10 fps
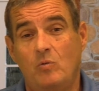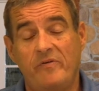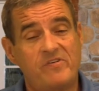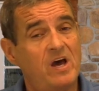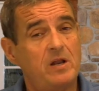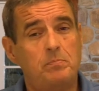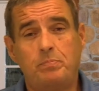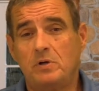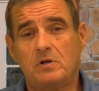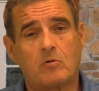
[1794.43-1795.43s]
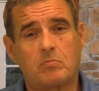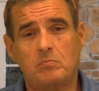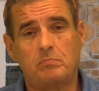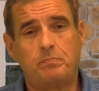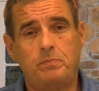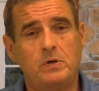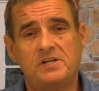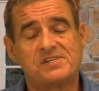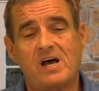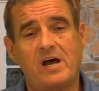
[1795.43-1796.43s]
we've got to put, put
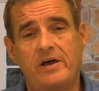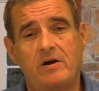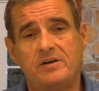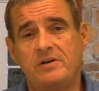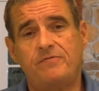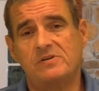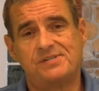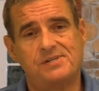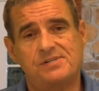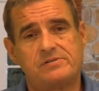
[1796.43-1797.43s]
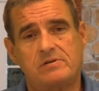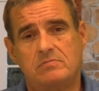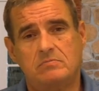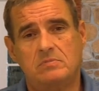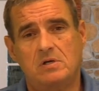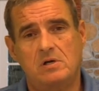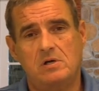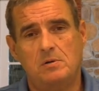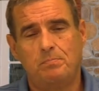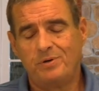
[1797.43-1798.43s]
aside our differences,
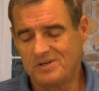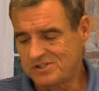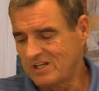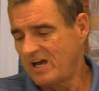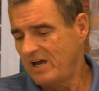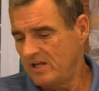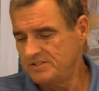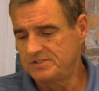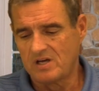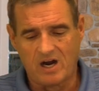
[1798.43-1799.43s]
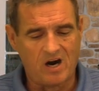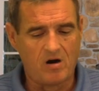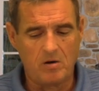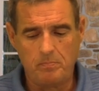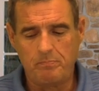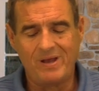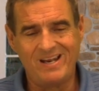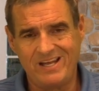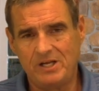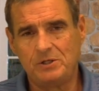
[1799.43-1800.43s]
put aside our
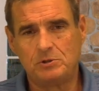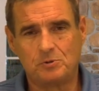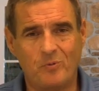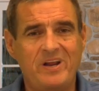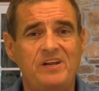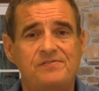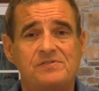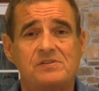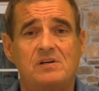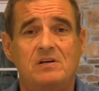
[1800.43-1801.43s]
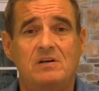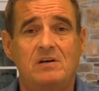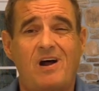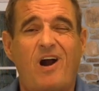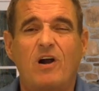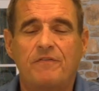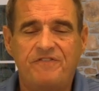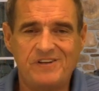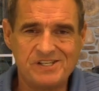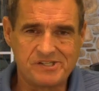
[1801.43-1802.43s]
petty griefs, our
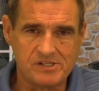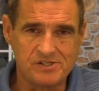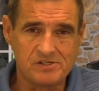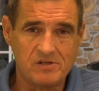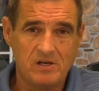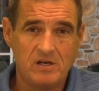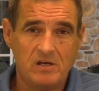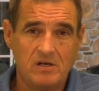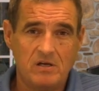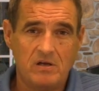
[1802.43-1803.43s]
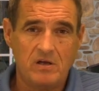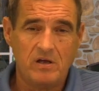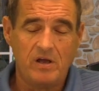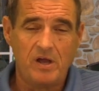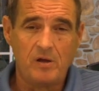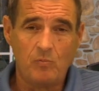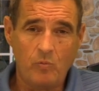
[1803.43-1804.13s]
offenses, and